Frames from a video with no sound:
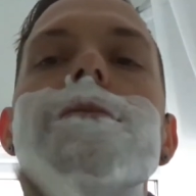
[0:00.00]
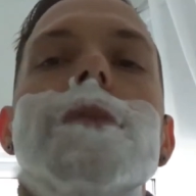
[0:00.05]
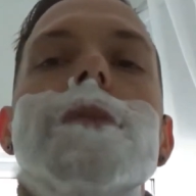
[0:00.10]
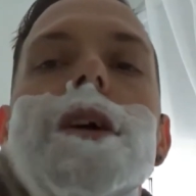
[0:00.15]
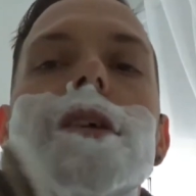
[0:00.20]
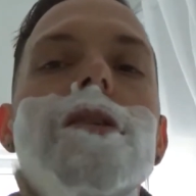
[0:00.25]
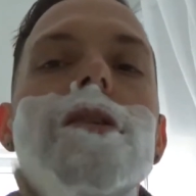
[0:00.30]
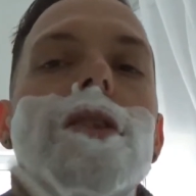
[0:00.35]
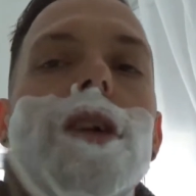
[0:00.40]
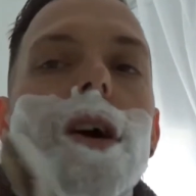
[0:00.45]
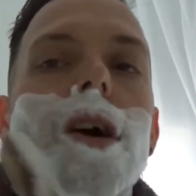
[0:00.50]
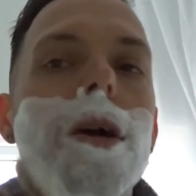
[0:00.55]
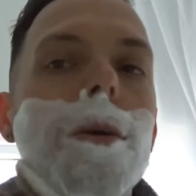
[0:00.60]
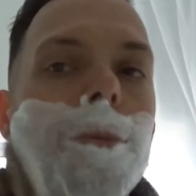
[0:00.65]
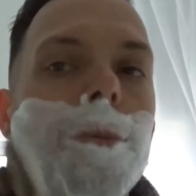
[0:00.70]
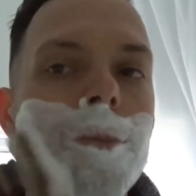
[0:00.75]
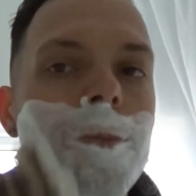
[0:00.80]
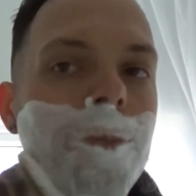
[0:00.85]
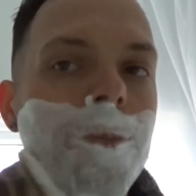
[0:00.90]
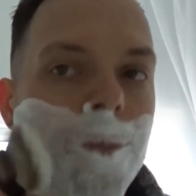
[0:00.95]
Now today,
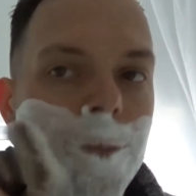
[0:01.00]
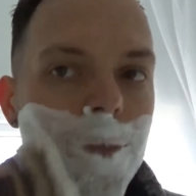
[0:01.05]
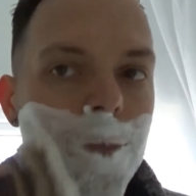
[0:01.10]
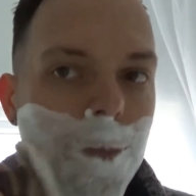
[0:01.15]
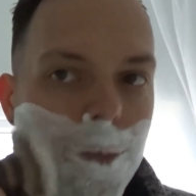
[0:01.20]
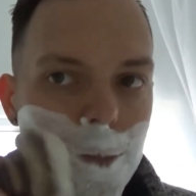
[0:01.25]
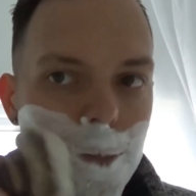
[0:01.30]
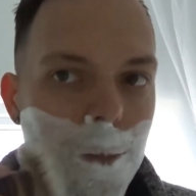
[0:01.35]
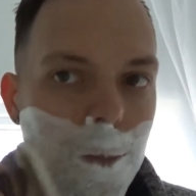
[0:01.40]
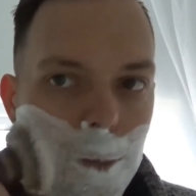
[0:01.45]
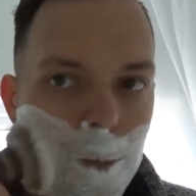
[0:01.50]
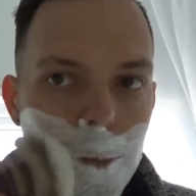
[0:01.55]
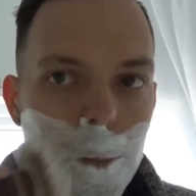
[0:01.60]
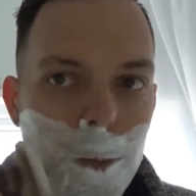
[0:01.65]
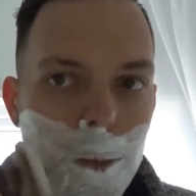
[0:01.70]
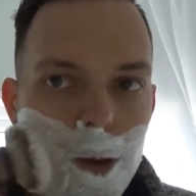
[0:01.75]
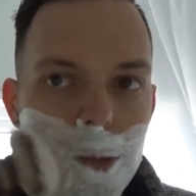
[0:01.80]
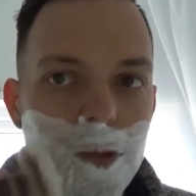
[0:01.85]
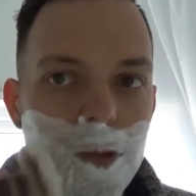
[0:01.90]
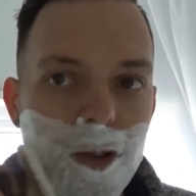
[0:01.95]

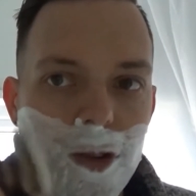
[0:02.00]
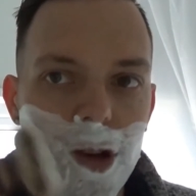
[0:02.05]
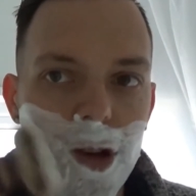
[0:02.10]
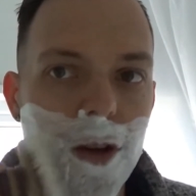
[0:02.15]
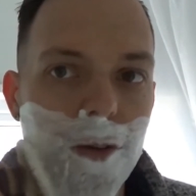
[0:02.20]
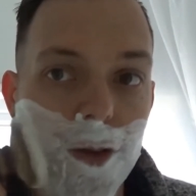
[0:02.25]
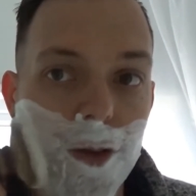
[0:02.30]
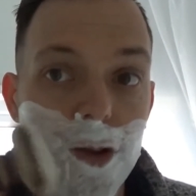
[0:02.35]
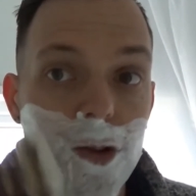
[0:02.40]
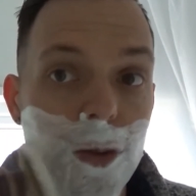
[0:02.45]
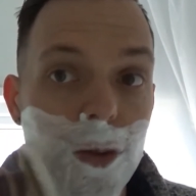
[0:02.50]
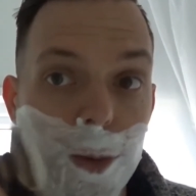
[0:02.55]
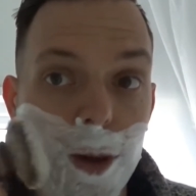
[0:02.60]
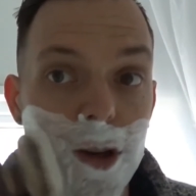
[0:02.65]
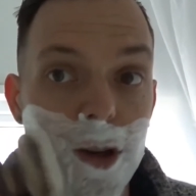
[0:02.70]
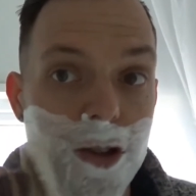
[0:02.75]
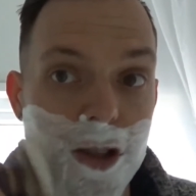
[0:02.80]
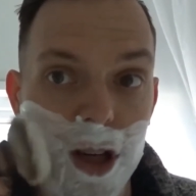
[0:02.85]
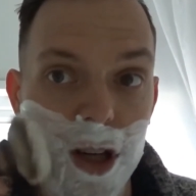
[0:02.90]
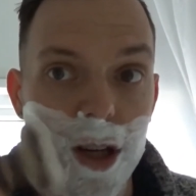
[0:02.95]
I'm just going to go for a
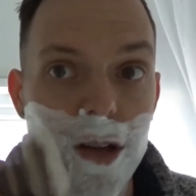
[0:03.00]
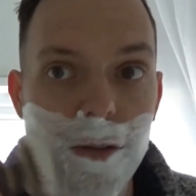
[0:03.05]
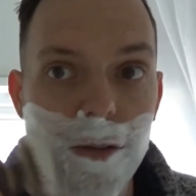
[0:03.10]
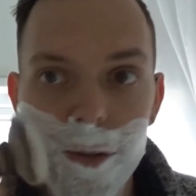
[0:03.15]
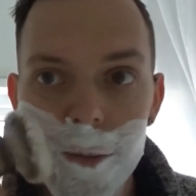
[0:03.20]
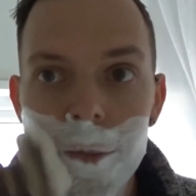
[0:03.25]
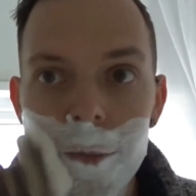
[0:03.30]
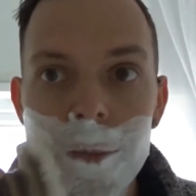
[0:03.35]
two-pass shave.